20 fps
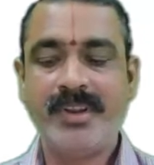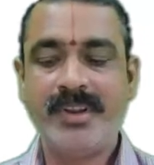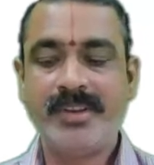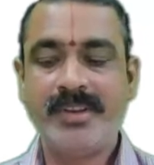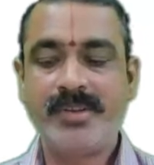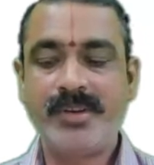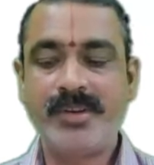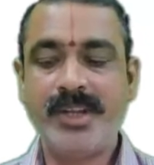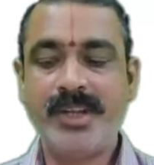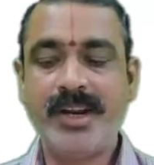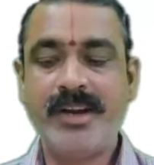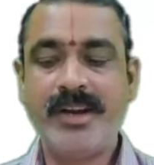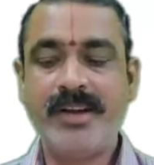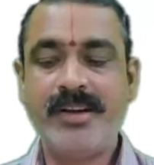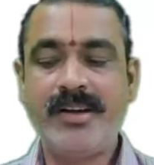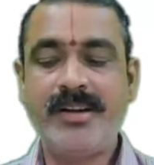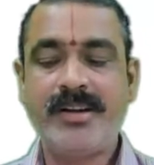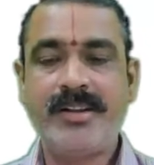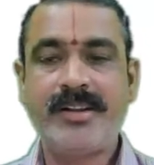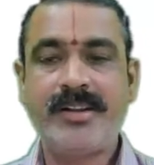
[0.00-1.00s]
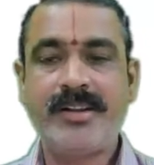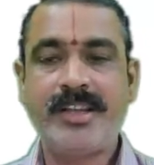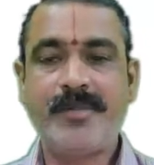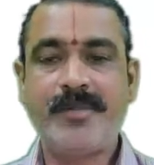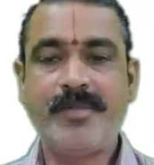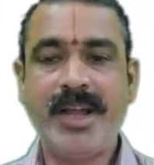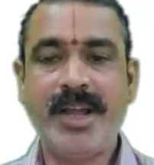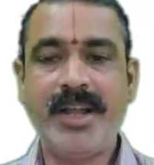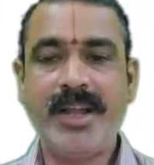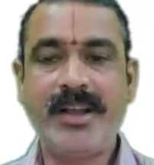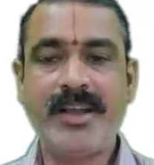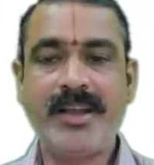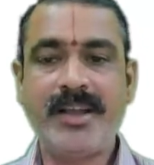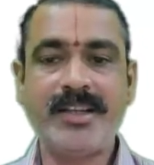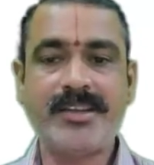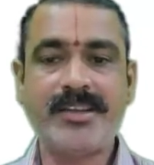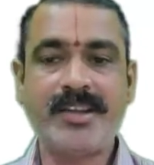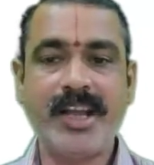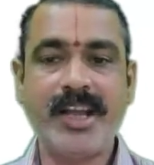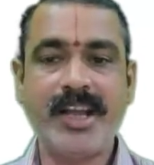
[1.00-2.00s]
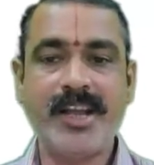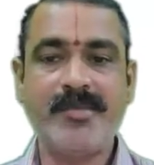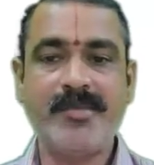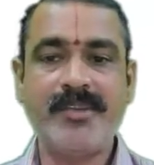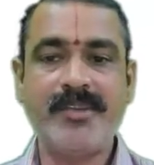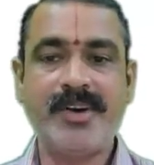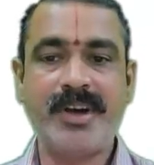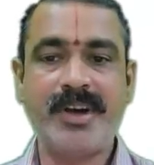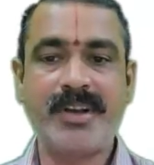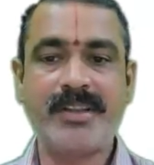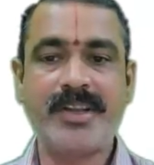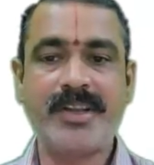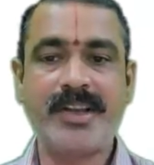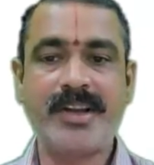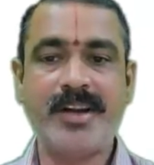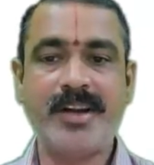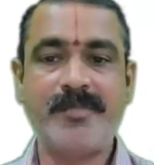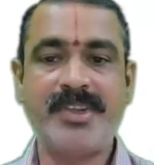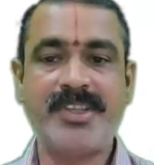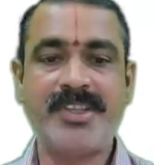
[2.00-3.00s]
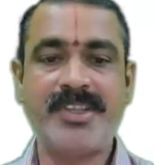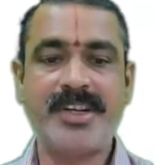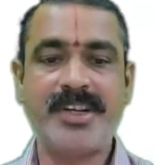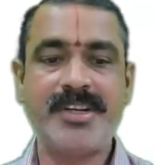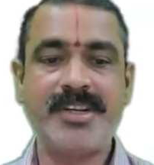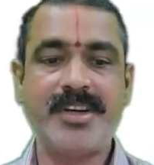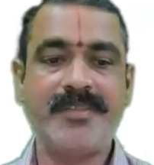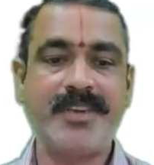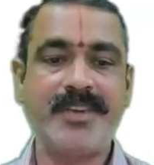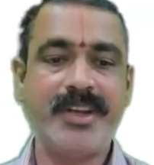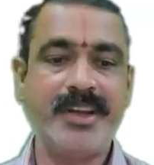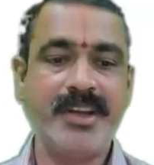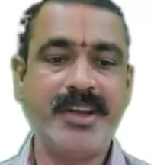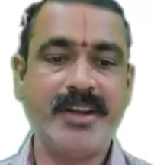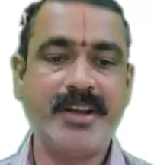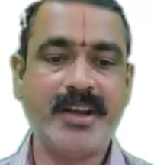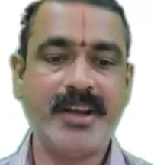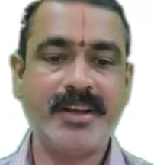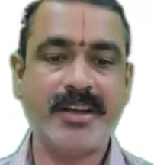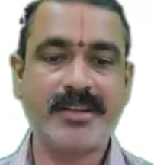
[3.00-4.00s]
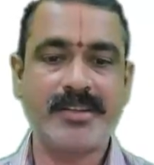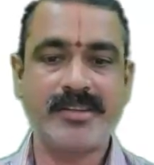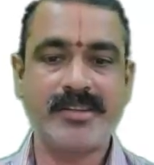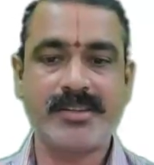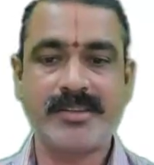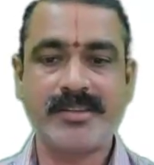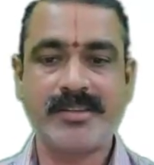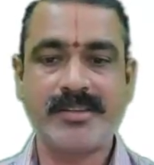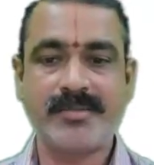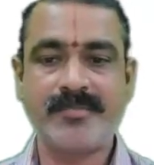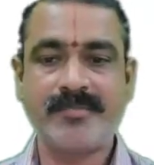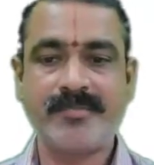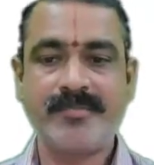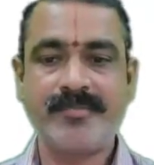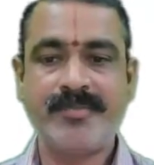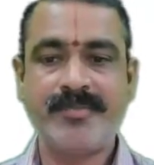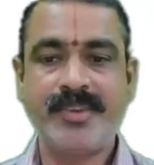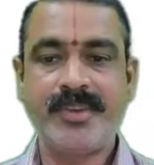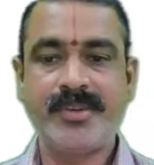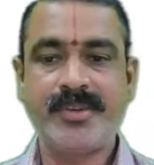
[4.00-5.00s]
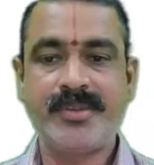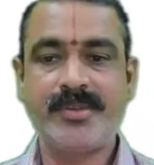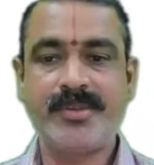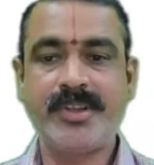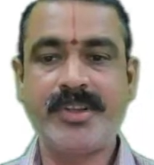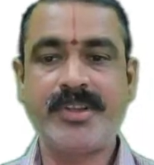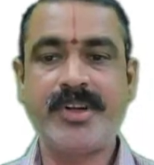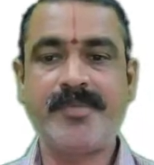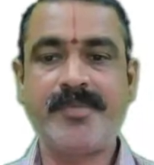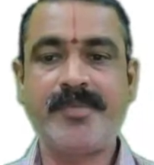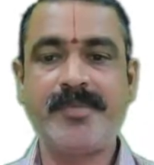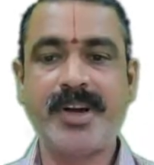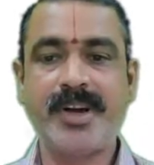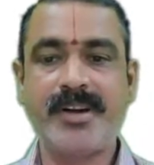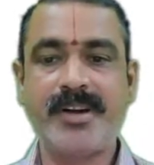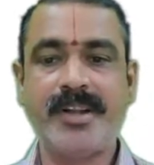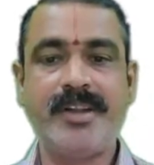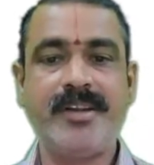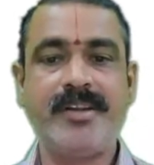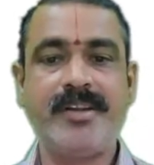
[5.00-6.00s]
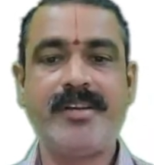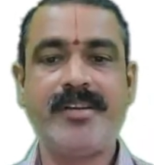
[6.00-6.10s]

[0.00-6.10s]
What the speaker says: so that the banker is liable for the compensation of any loss to the third party.